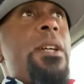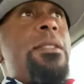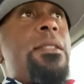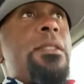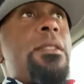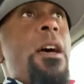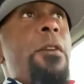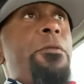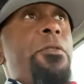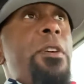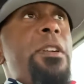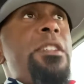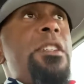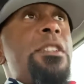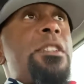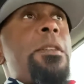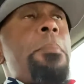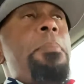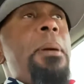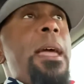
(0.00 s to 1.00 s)
suffering just
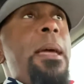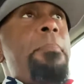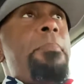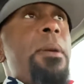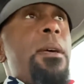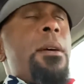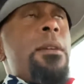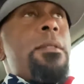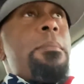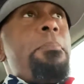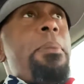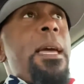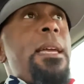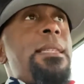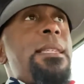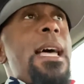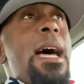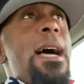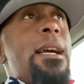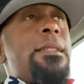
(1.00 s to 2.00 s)
to pay bills and pay
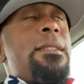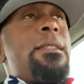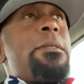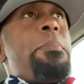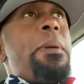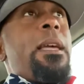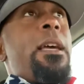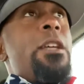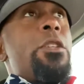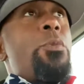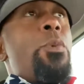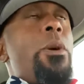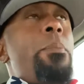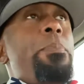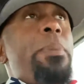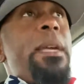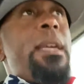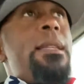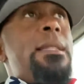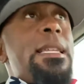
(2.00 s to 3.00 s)
taxes because we're
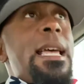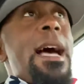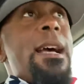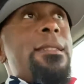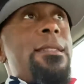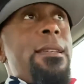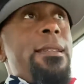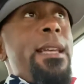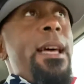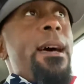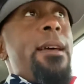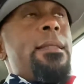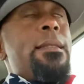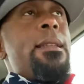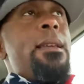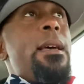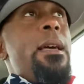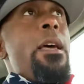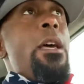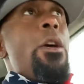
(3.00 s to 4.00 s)
being taxed to death,
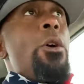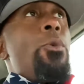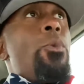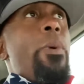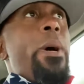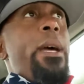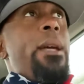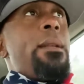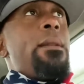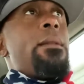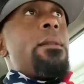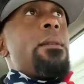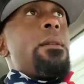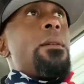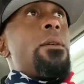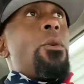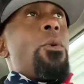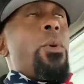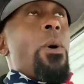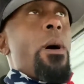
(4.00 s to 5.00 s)
when
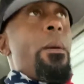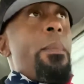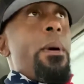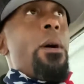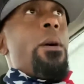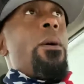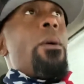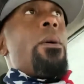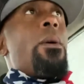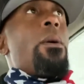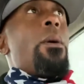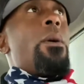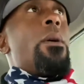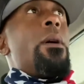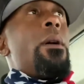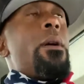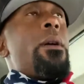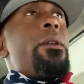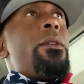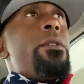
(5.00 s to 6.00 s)
Cuomo
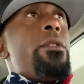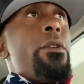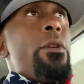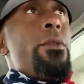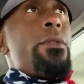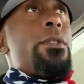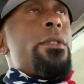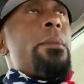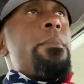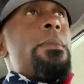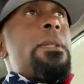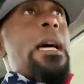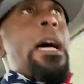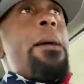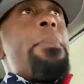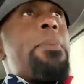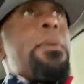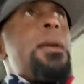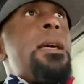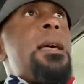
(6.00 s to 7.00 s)
or Newsom type
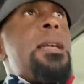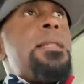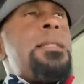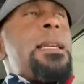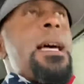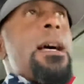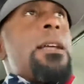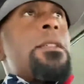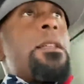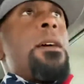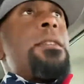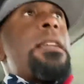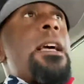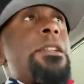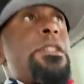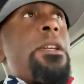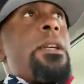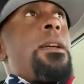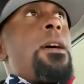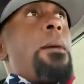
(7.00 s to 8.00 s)
tax laws
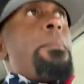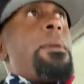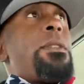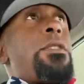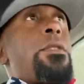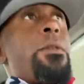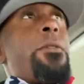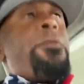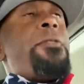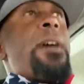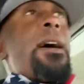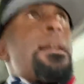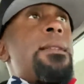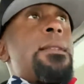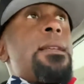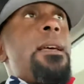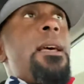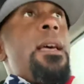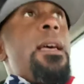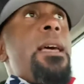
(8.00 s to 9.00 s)
actually come into effect
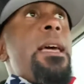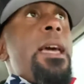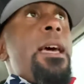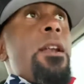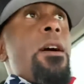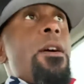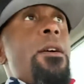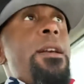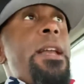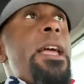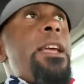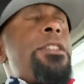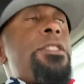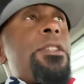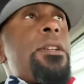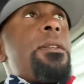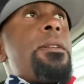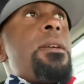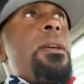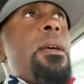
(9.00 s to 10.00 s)
in our
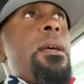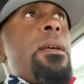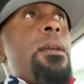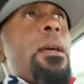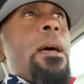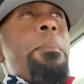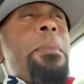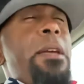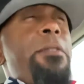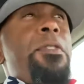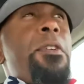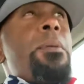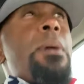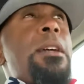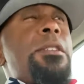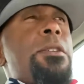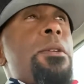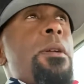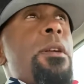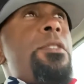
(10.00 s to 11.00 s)
nation. I mean, if you
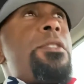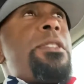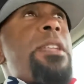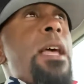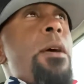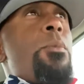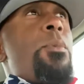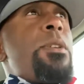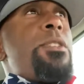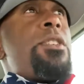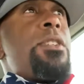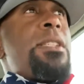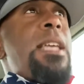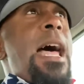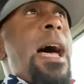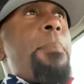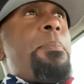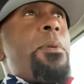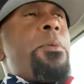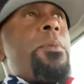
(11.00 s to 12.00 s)
guys understand what just
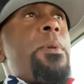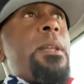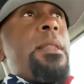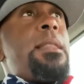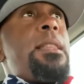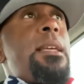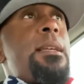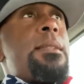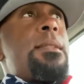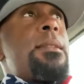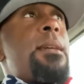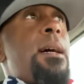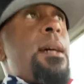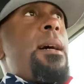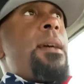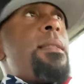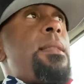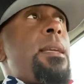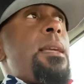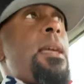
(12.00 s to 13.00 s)
happened with this,
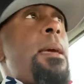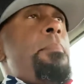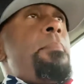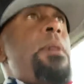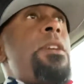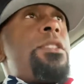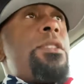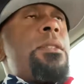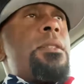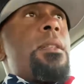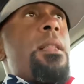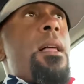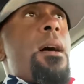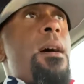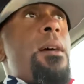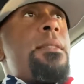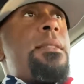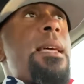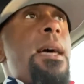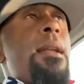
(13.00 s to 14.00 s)
the emissions
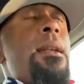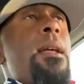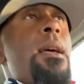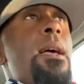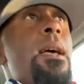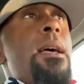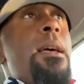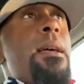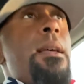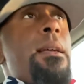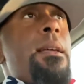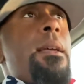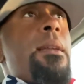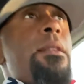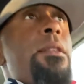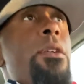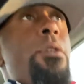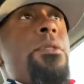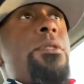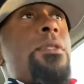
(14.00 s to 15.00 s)
laws that
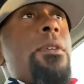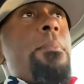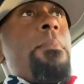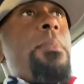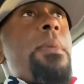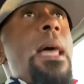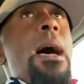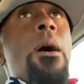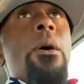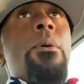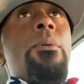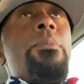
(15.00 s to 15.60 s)
Newsom now,